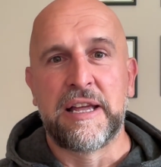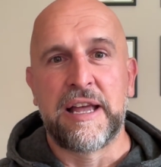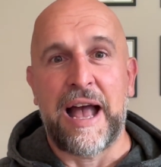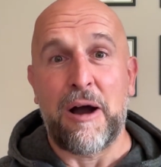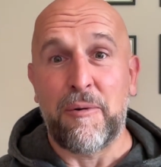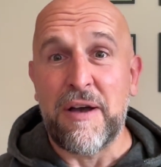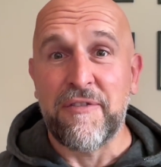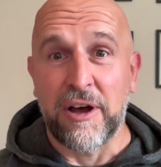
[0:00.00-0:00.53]

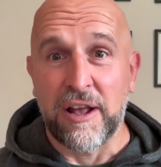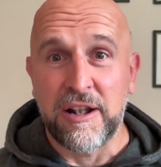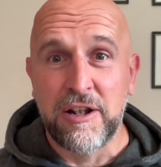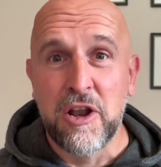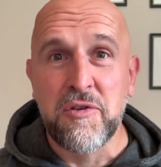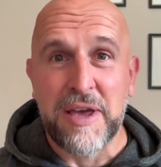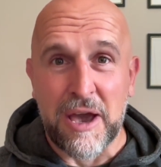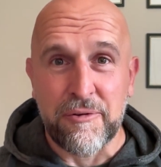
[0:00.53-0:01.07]
However,
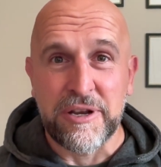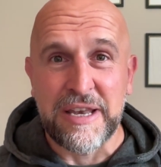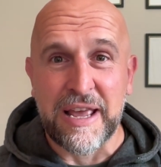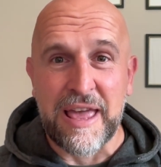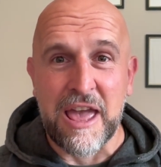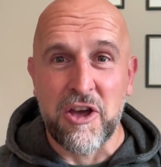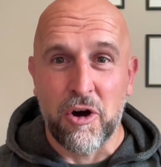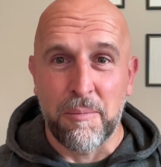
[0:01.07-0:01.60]
Luke
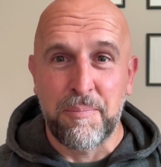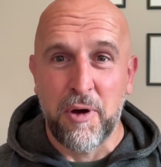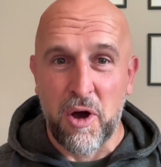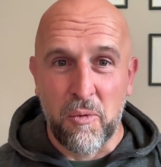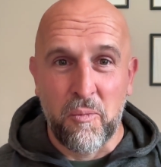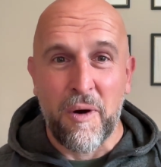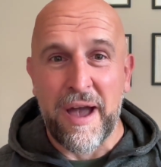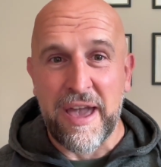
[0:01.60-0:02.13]
Cowan-Dickie got put
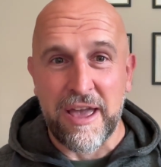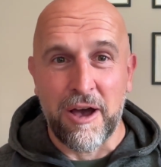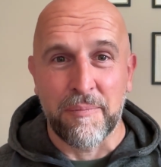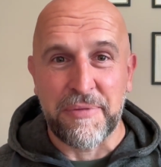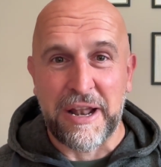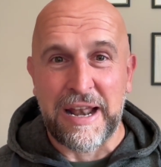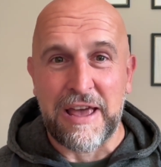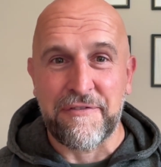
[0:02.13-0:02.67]
away up
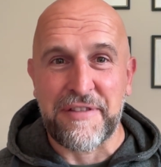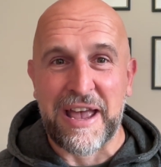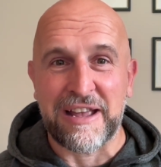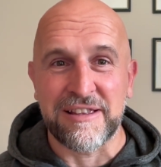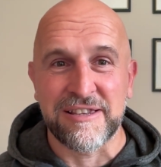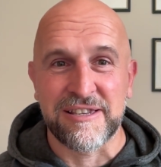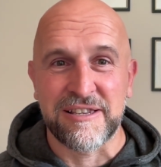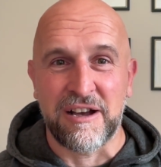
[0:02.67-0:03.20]
the left-hand
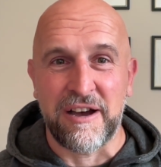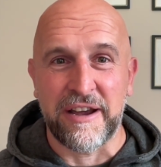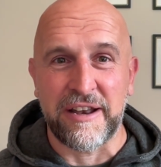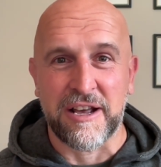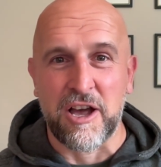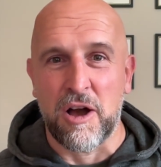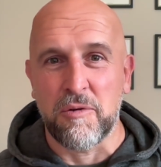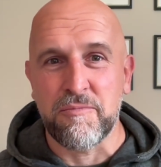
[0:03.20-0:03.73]
side. I
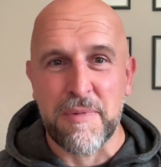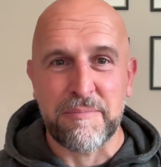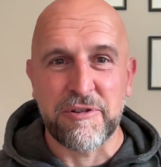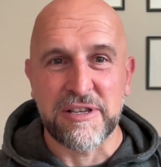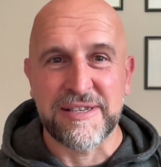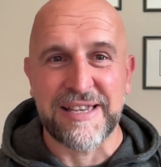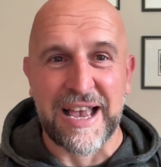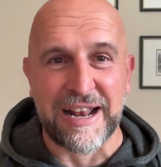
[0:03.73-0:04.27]
can't remember
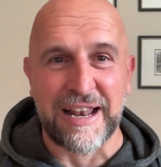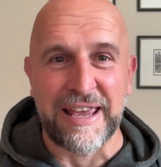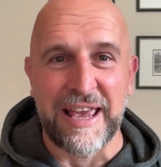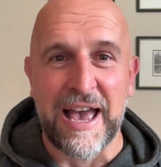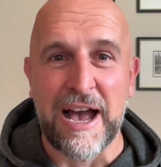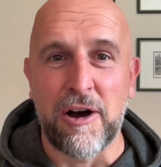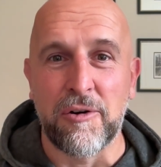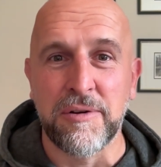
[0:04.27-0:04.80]
exactly
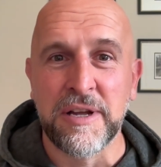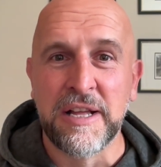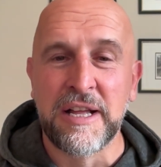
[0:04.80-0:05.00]
how.